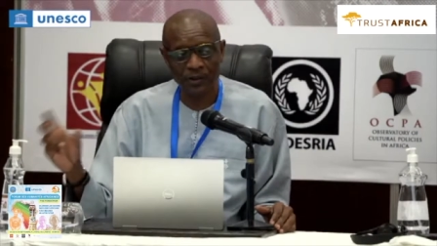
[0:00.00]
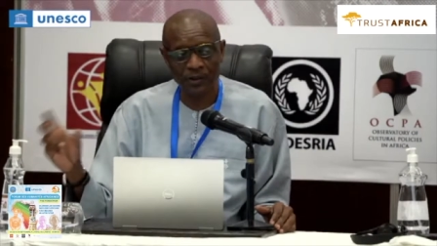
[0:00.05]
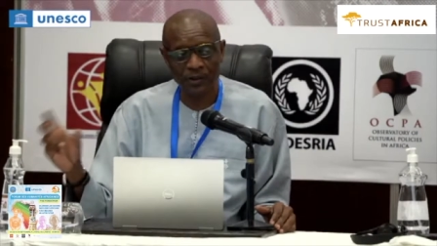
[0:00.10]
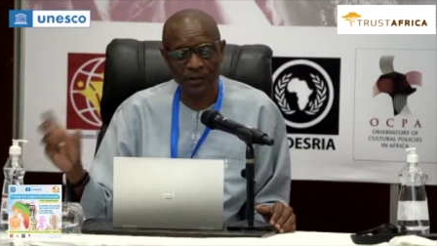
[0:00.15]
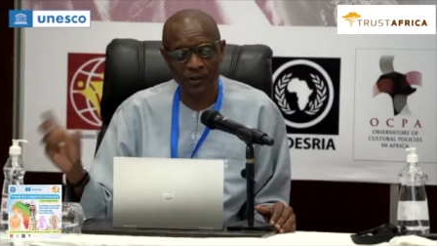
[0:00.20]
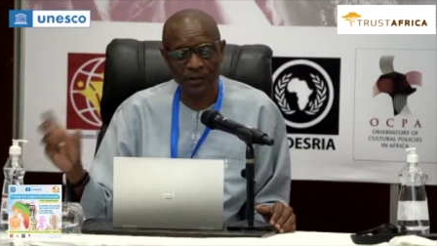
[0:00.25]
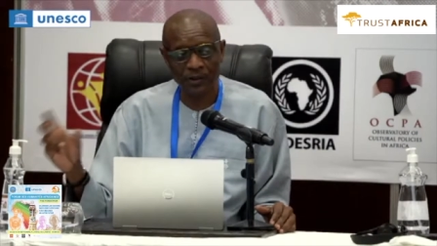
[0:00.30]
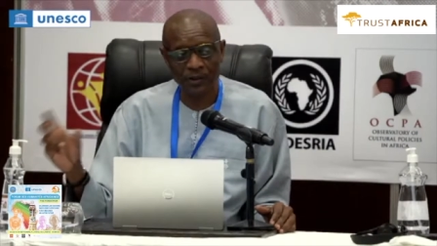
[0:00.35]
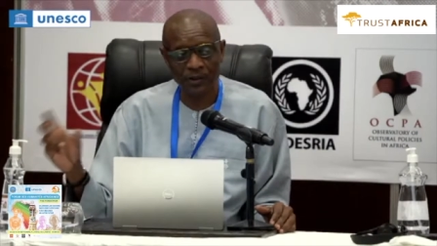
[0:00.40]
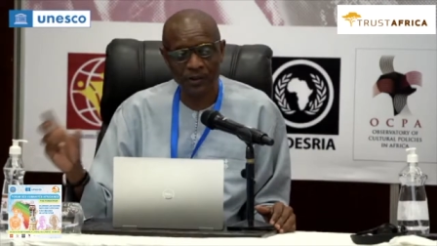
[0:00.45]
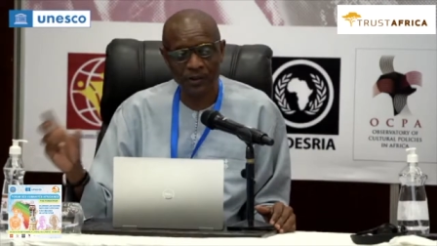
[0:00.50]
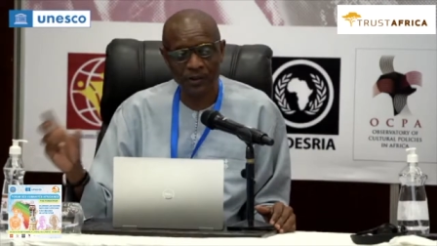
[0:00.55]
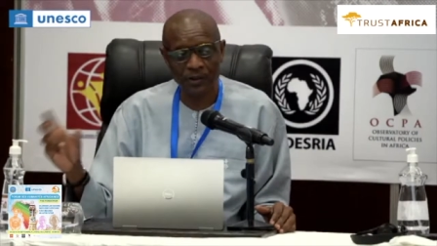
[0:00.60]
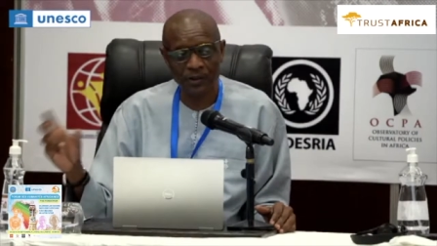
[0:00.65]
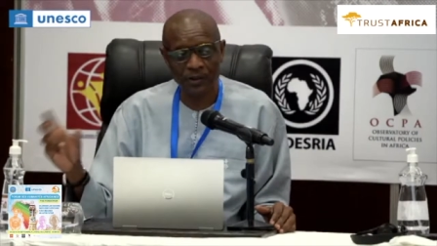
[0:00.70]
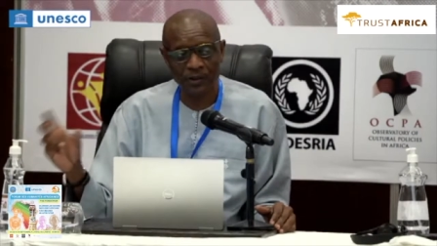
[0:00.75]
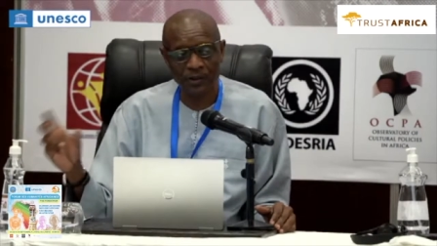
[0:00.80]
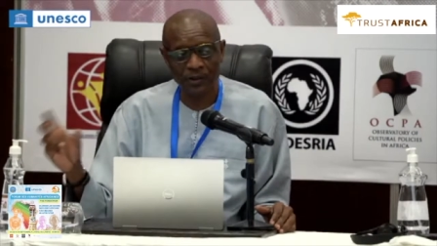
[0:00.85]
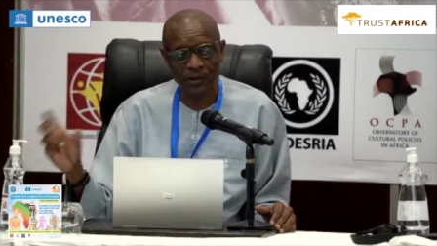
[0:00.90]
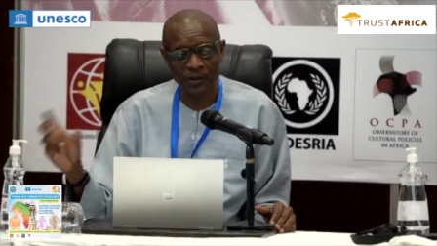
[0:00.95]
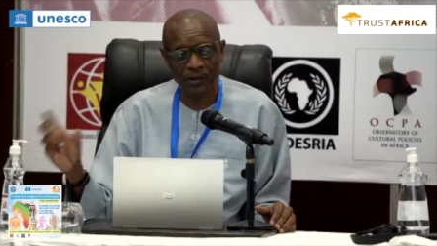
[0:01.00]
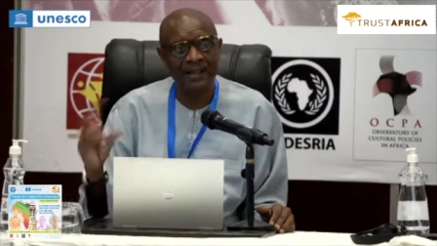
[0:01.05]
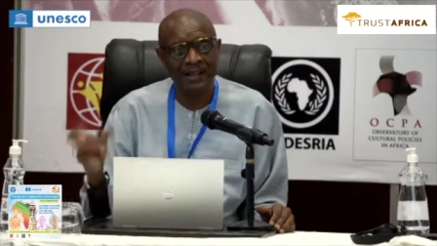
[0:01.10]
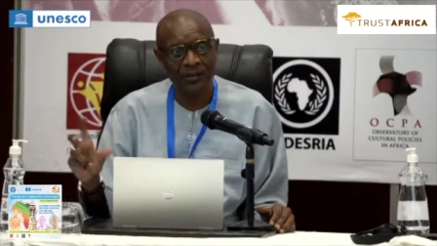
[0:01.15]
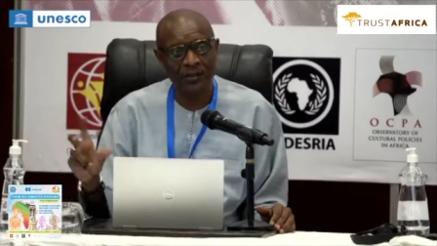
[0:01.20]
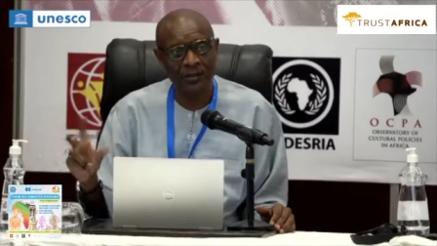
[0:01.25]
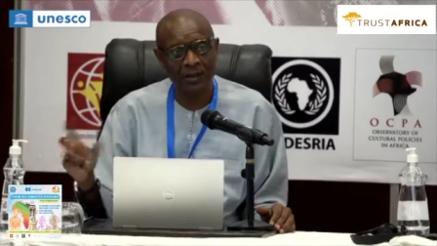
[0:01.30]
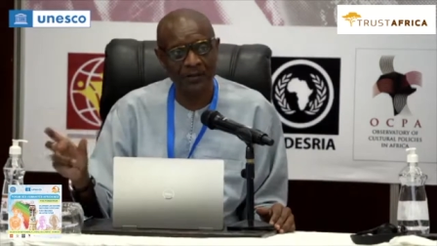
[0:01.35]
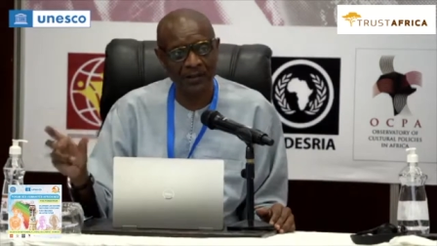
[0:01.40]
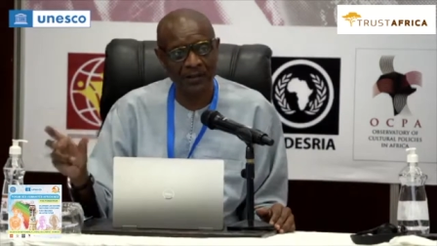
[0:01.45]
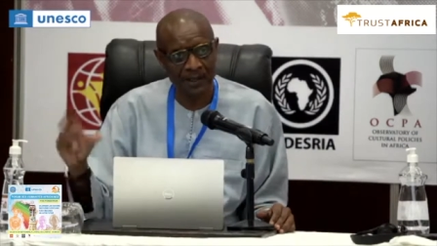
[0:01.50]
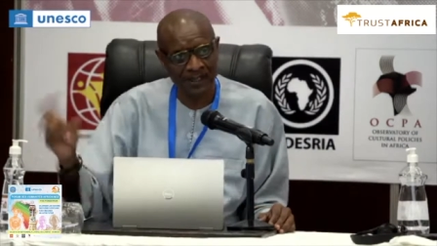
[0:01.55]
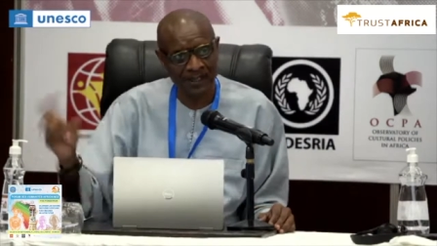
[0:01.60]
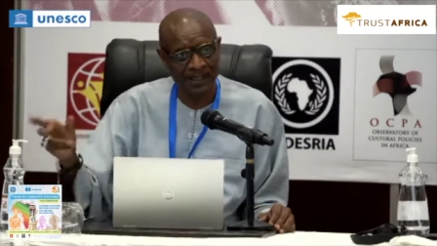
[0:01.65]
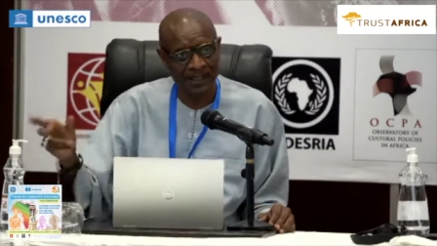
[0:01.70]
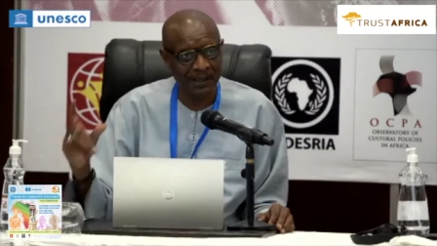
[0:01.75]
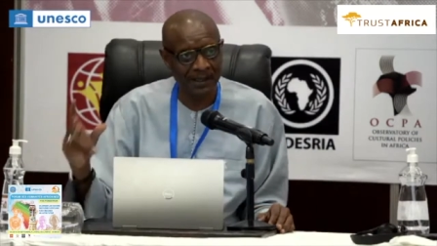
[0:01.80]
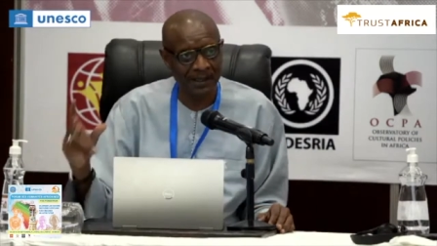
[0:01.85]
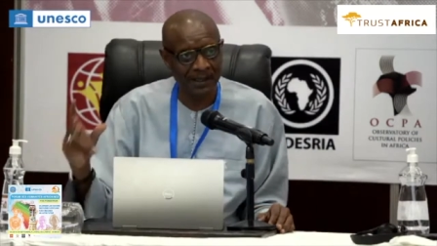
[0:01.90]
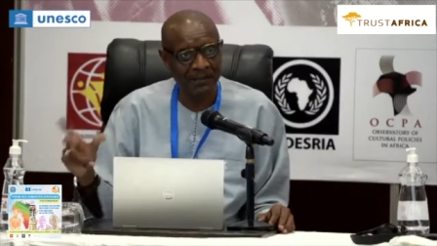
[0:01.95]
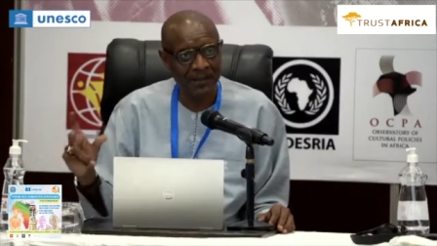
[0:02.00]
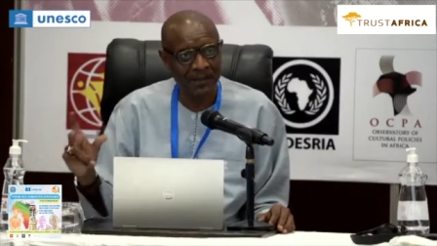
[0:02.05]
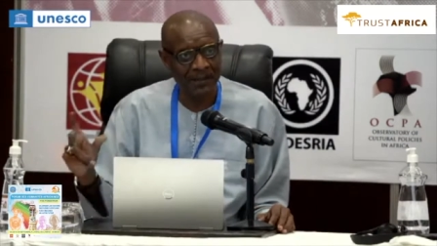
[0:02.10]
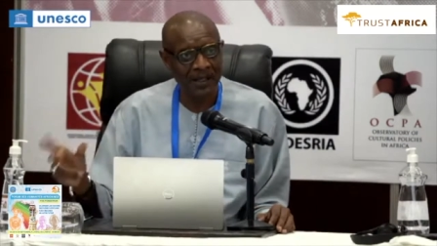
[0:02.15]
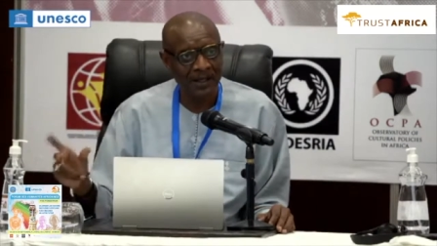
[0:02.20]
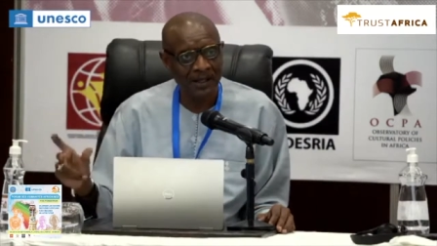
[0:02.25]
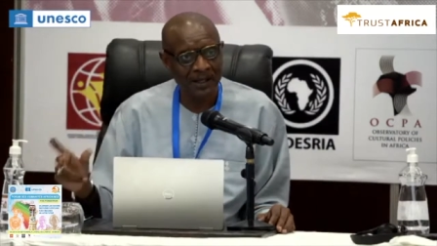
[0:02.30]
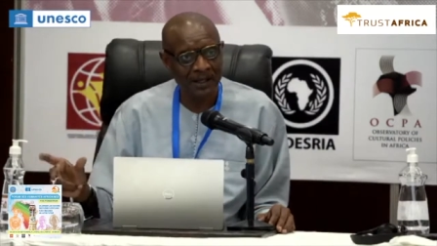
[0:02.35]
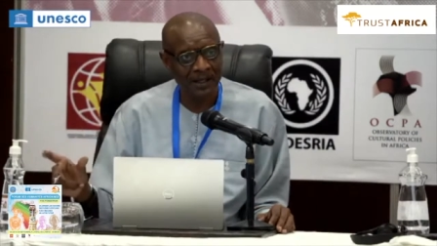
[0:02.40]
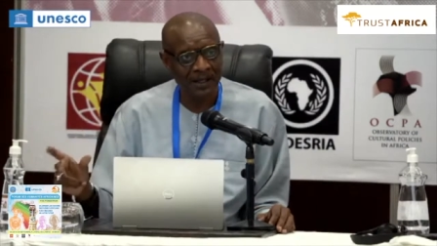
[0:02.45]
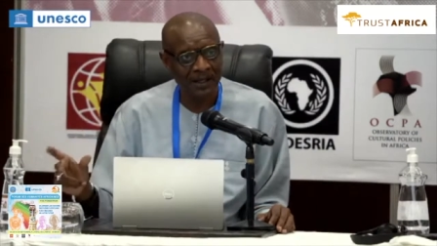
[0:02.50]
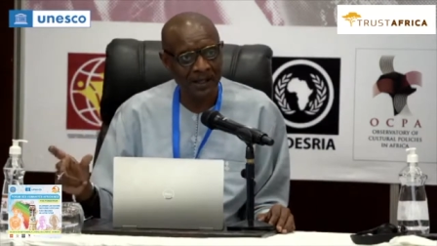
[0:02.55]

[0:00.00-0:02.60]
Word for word: the inhumane nature of capitalism, right?